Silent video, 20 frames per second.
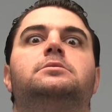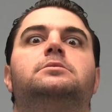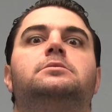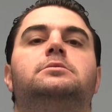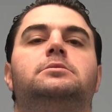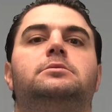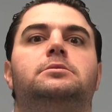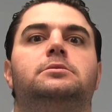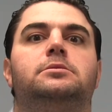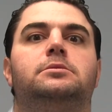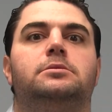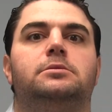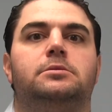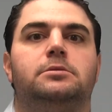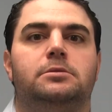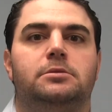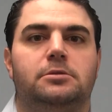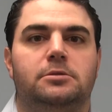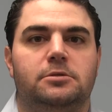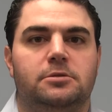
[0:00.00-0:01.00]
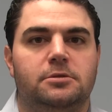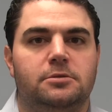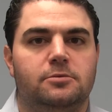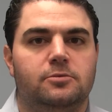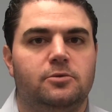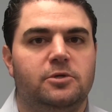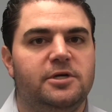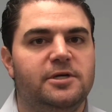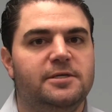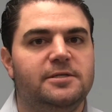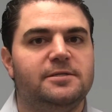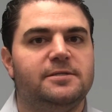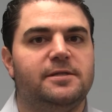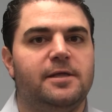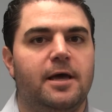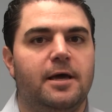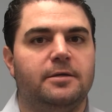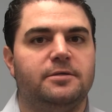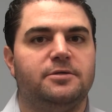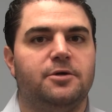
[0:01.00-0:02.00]
Ugh, what is
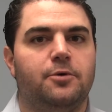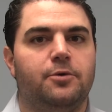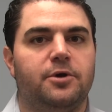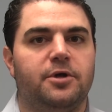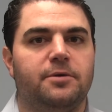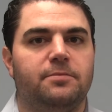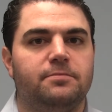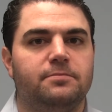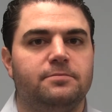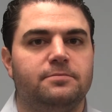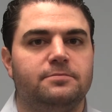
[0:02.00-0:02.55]
that, Tony?